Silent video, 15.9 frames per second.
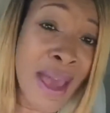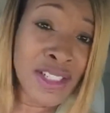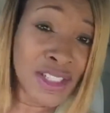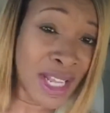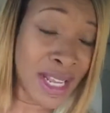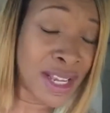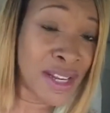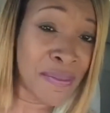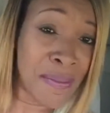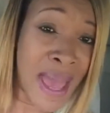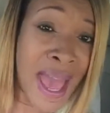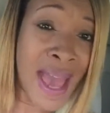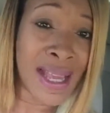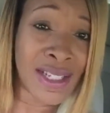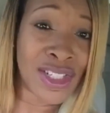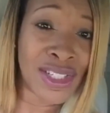they could
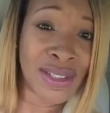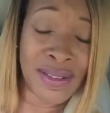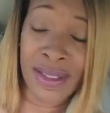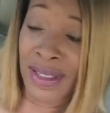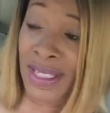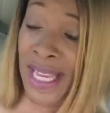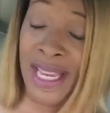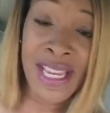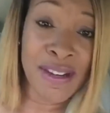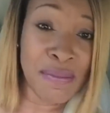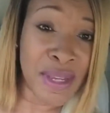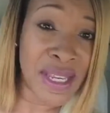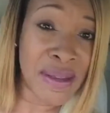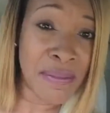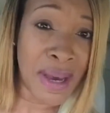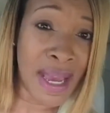match and they could
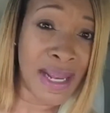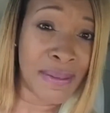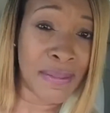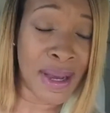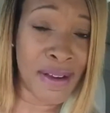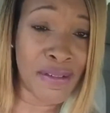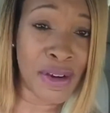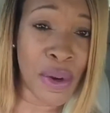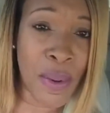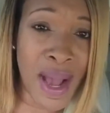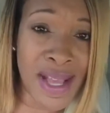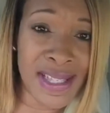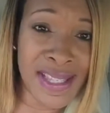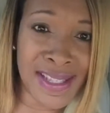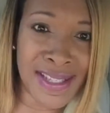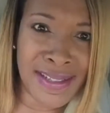meet my
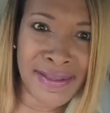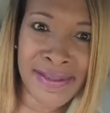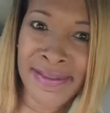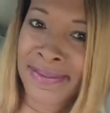request.